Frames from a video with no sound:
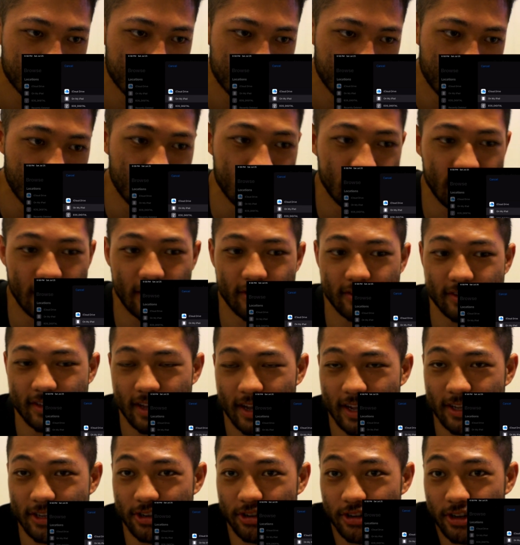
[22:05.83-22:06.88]
One
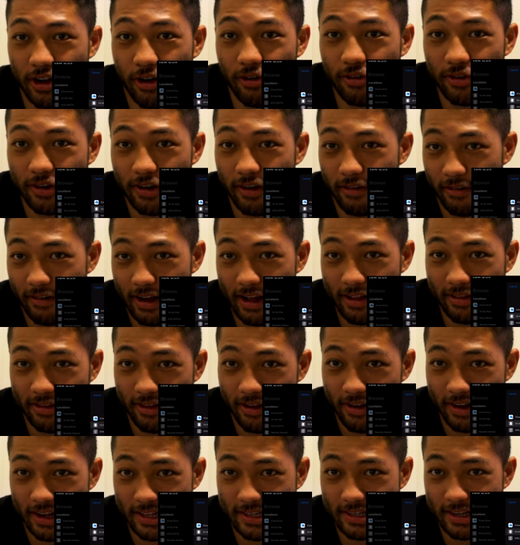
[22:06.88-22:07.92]
downside, you don't know how
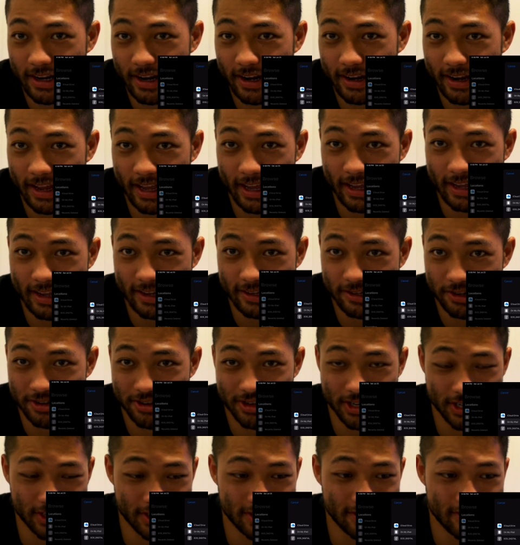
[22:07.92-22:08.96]
long it's gonna take because you're
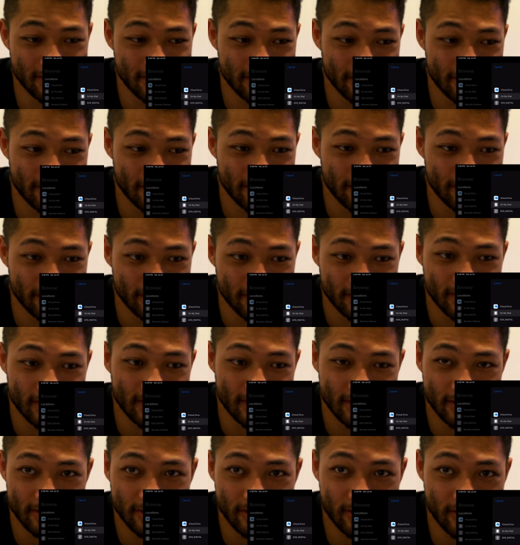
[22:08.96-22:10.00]
just
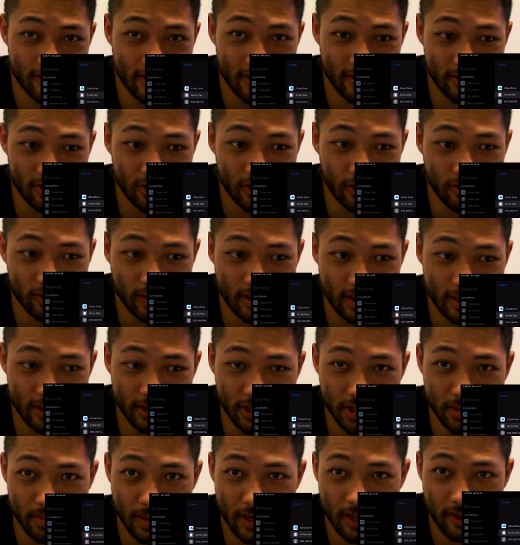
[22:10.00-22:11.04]
showing a little
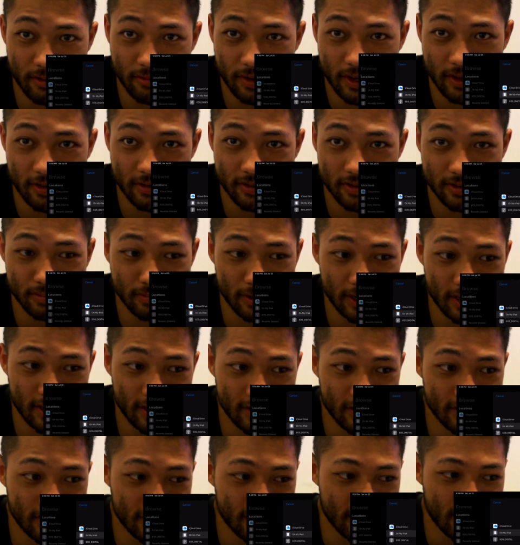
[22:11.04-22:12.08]
spinny wheel, spinny
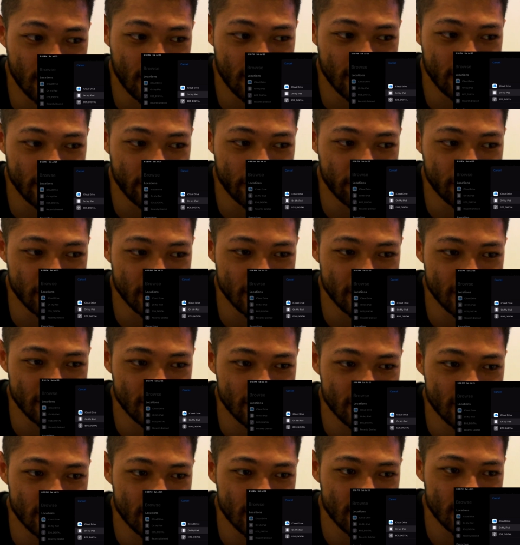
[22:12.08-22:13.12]
unknowing.
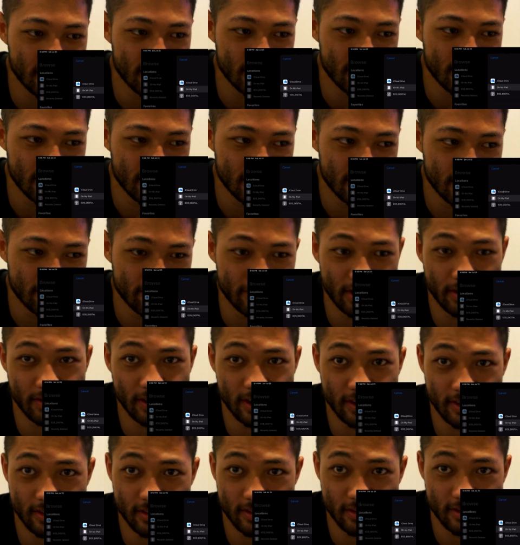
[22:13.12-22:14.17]
But I
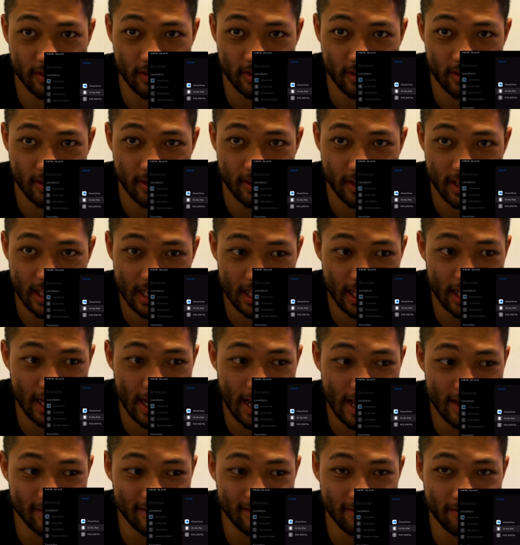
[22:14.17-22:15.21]
mean, it
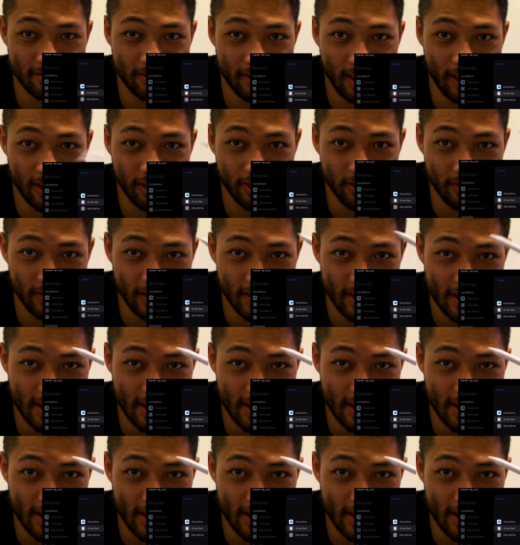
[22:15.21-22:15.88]
hasn't failed me